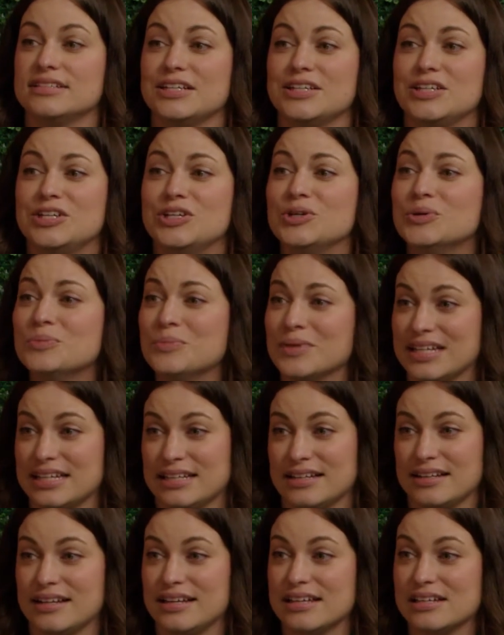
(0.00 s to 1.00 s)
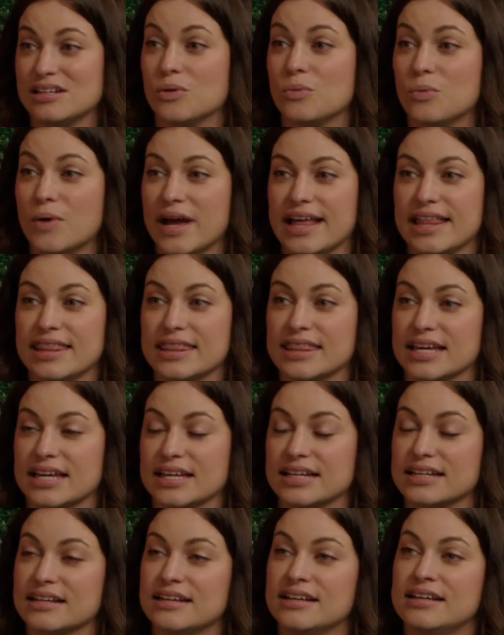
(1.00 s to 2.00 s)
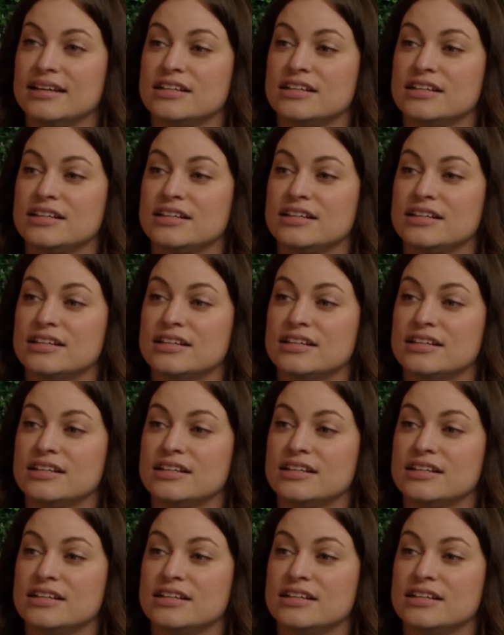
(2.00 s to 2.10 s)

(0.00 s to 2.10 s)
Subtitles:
human in a way that